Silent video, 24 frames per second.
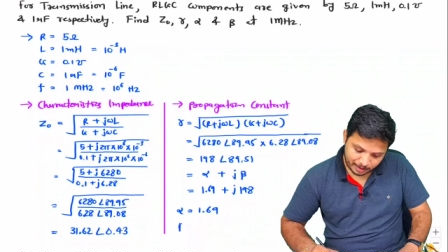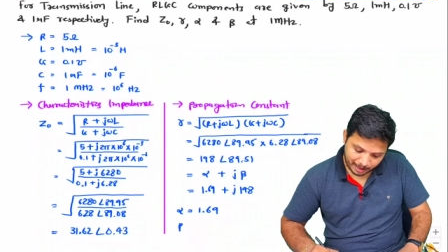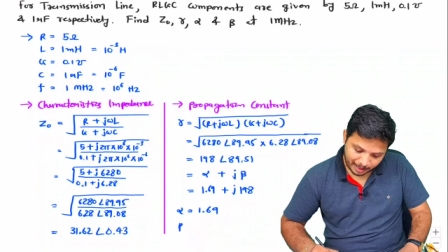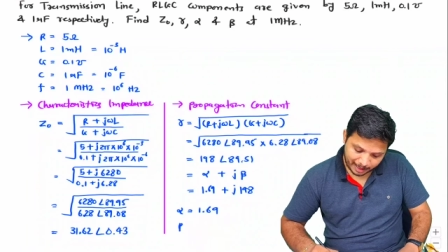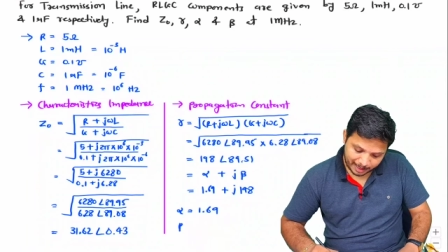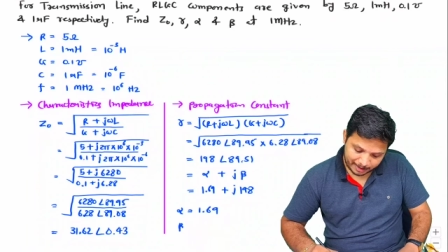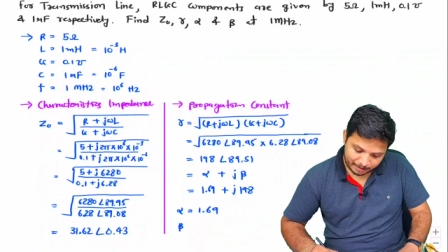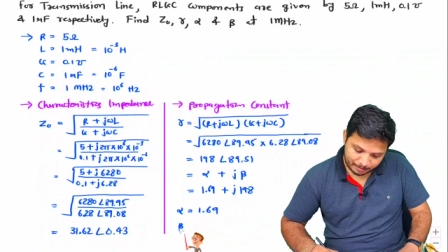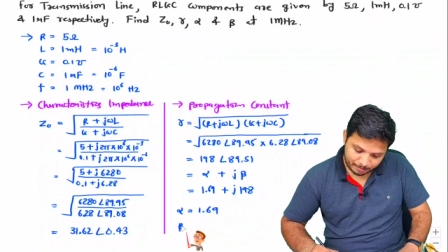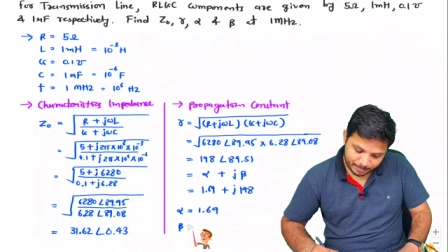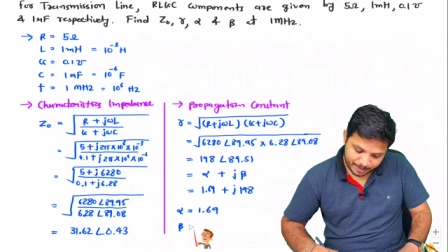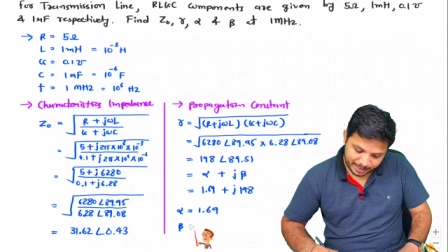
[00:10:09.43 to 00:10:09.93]

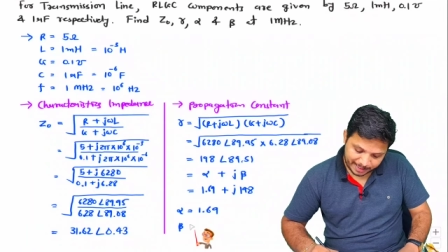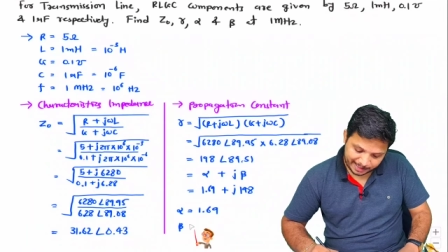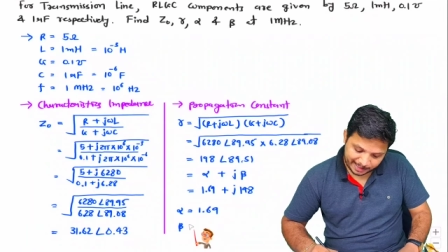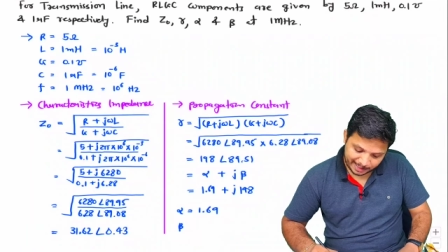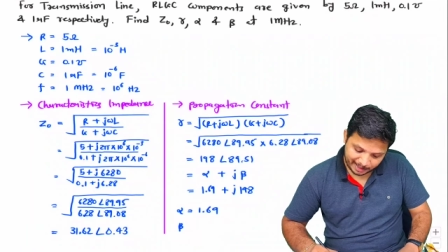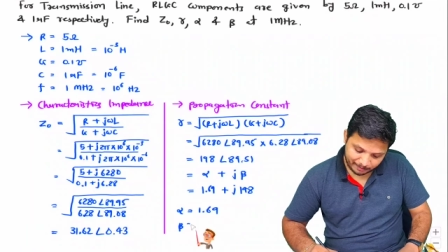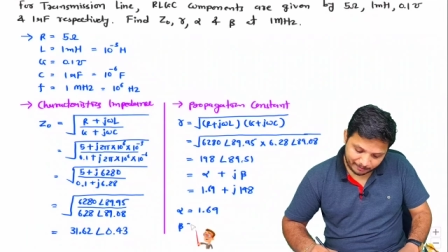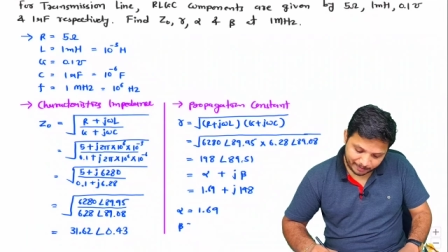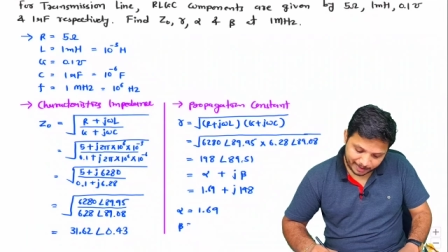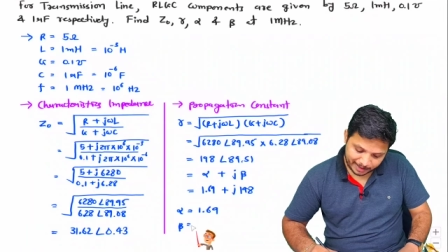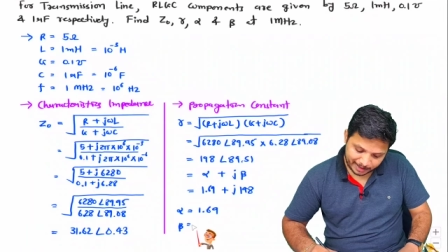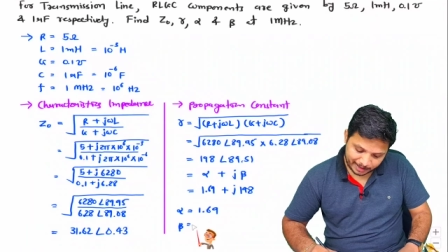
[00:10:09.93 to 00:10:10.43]
and
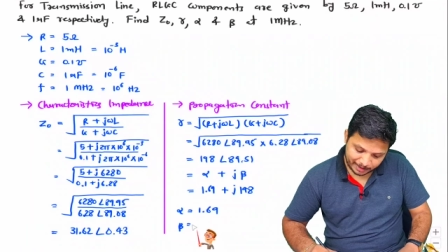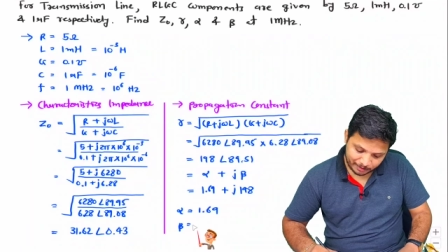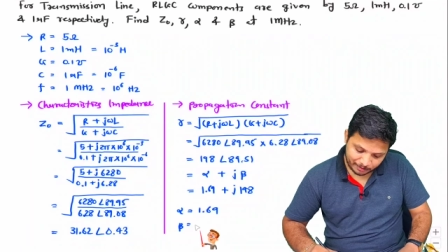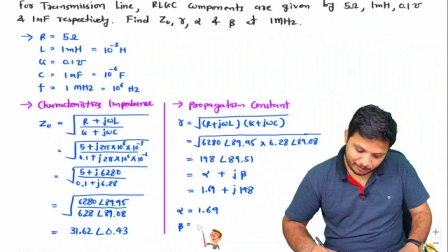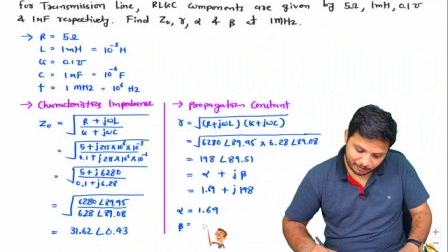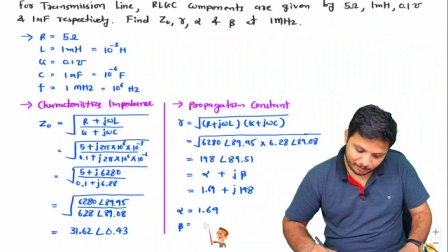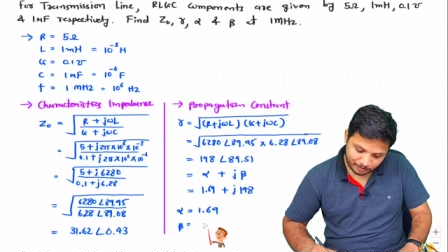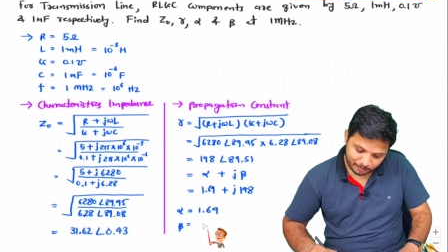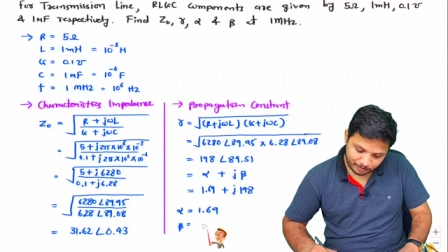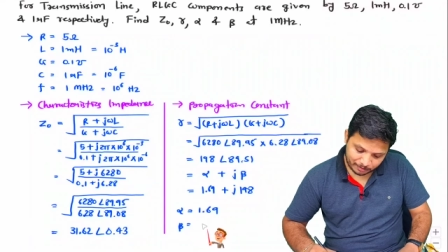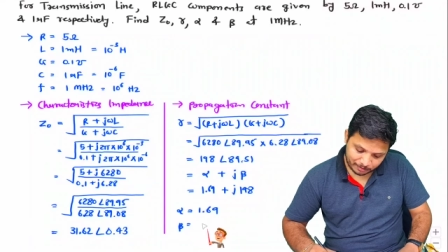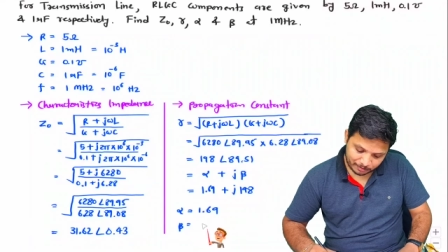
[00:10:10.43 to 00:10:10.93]
beta value,
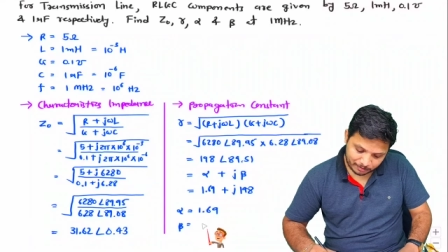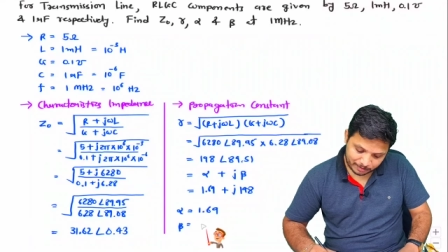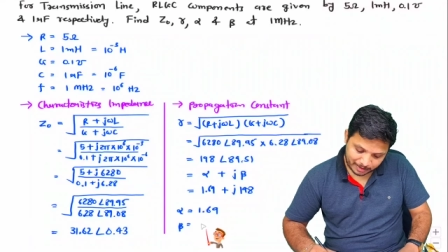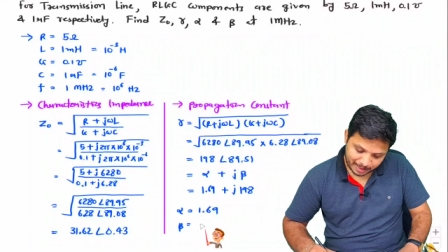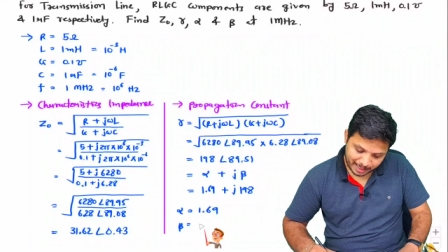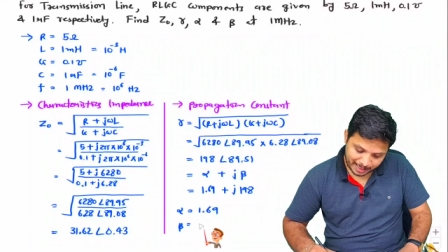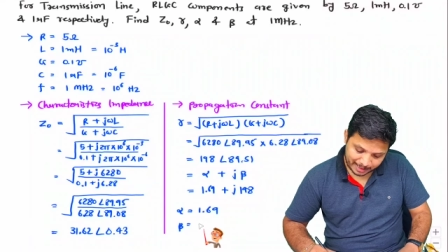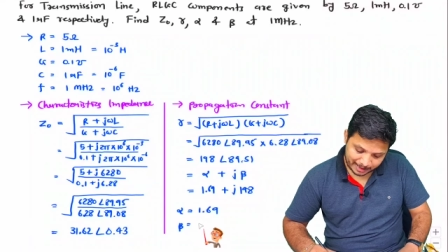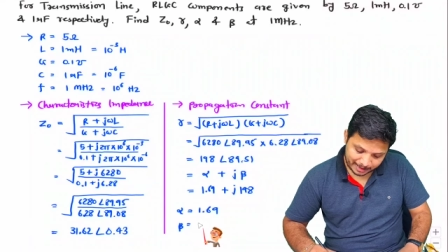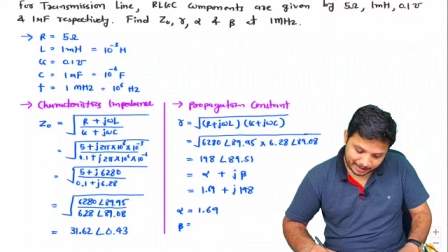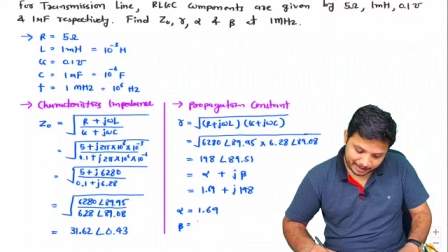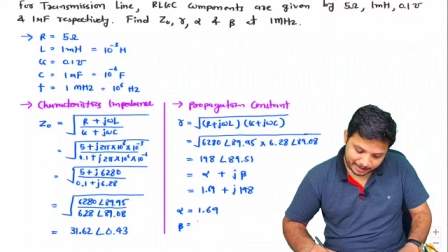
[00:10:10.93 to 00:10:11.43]

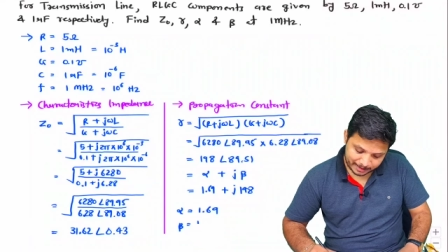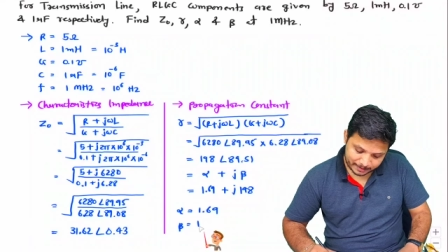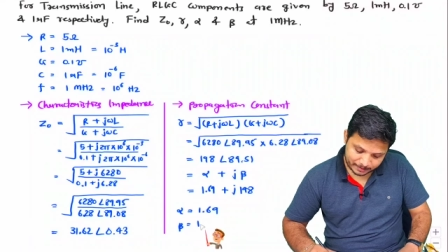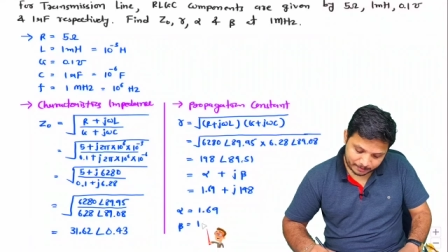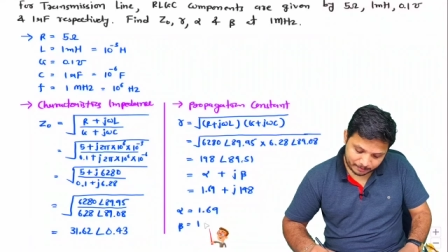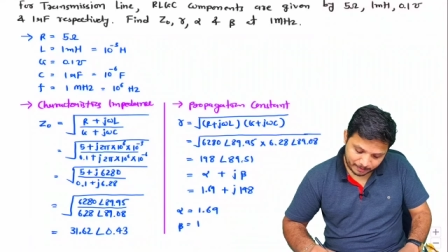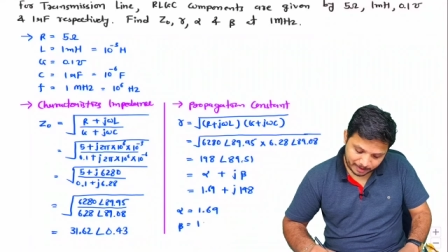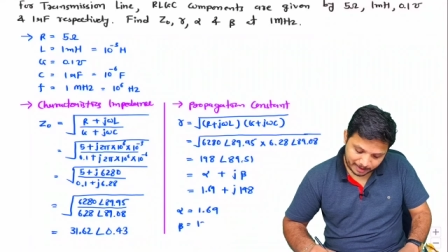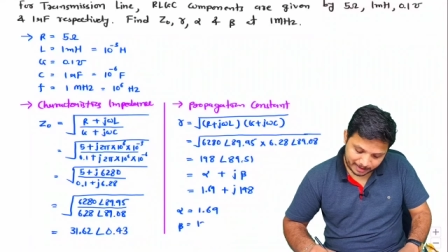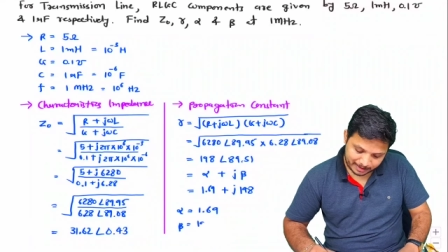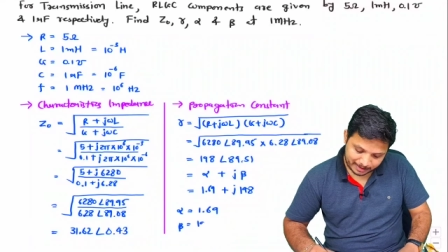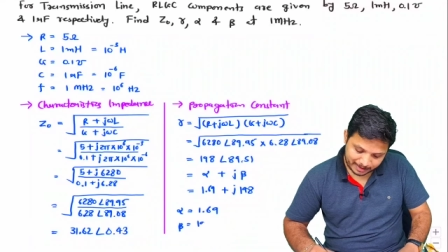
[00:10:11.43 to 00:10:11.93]
that is
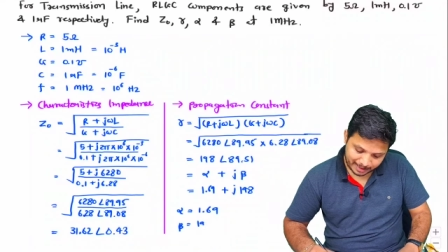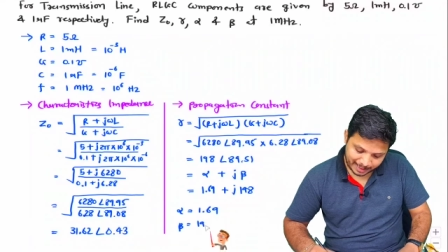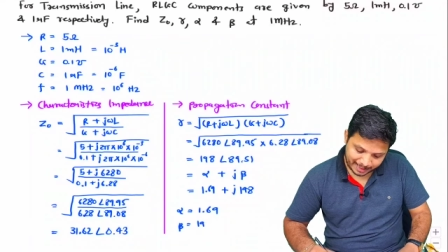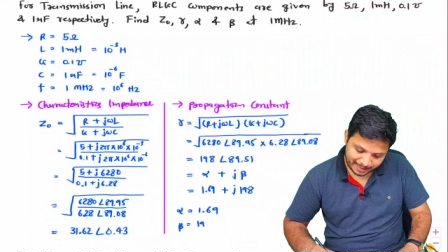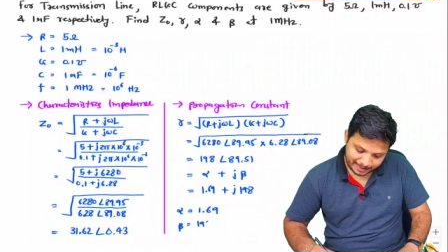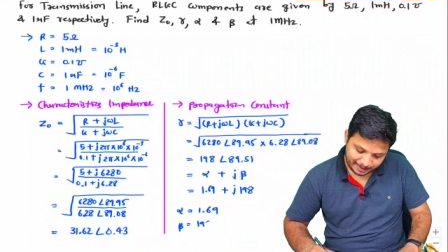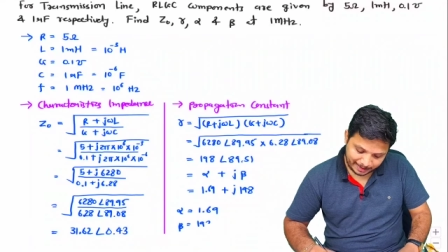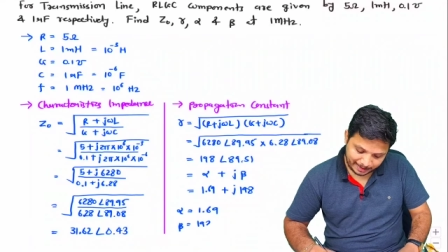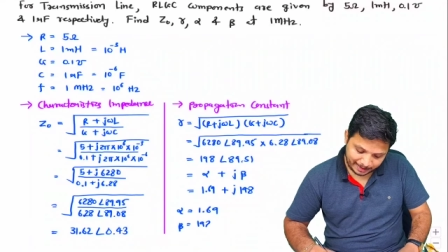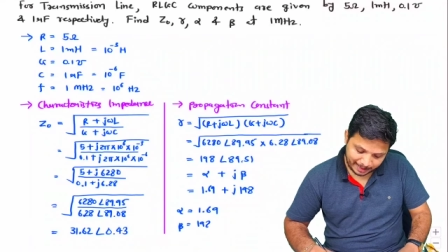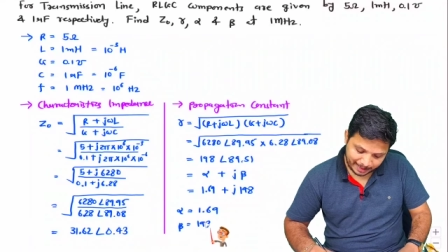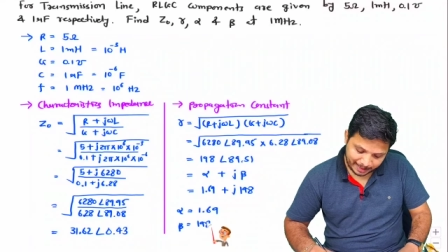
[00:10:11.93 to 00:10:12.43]
one
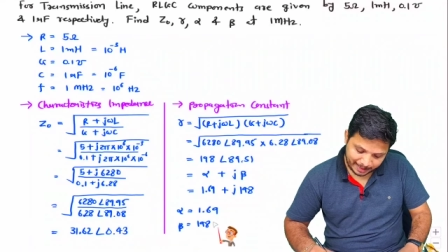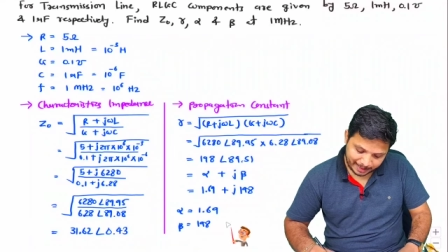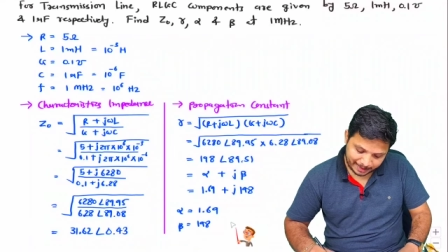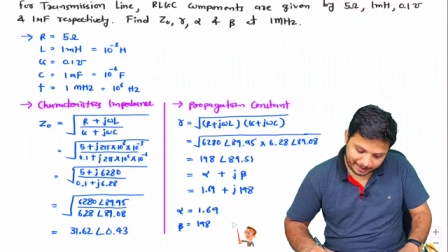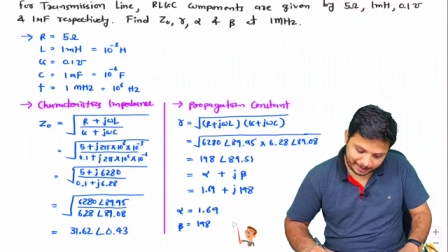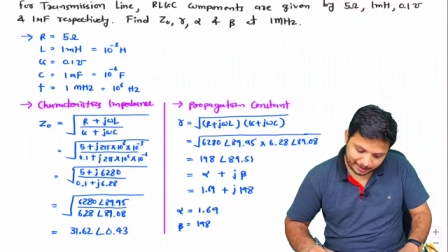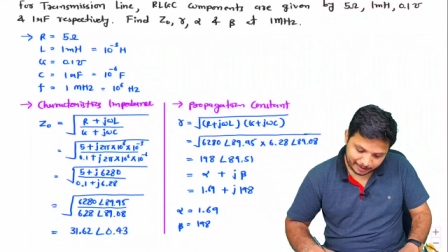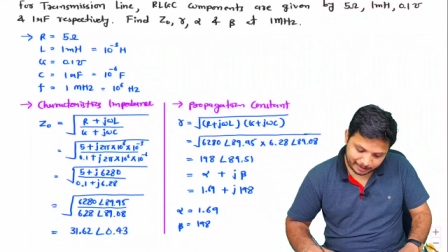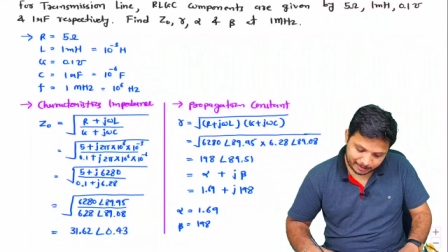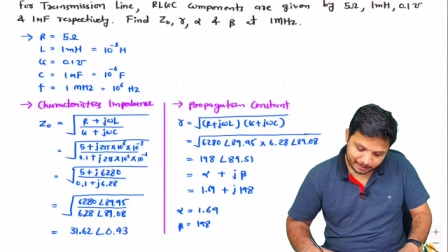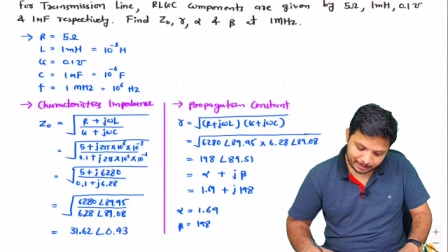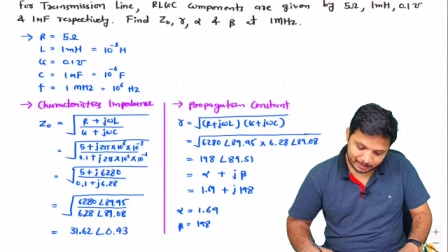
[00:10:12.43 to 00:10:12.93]

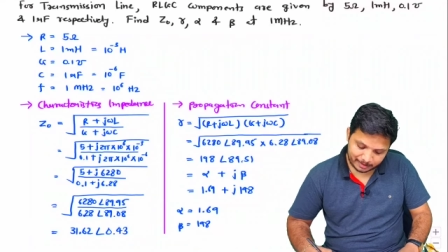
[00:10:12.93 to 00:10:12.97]
ninety-eight,